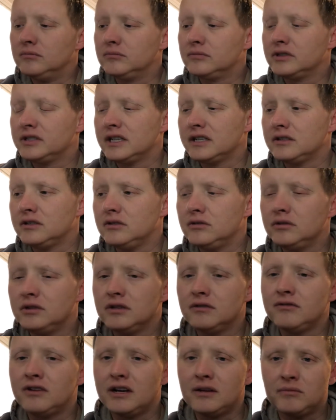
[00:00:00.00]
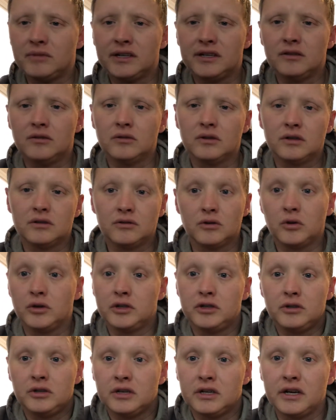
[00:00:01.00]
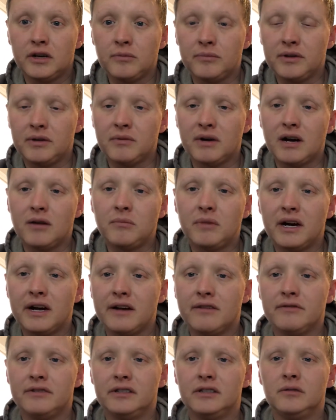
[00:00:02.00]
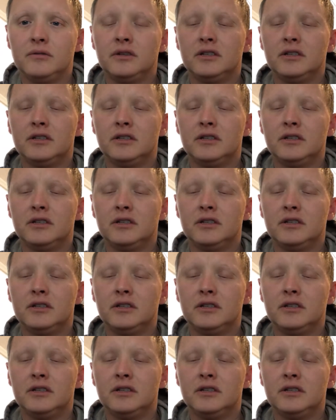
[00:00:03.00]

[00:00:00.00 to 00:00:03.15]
protect you, your family, or you can help them out by having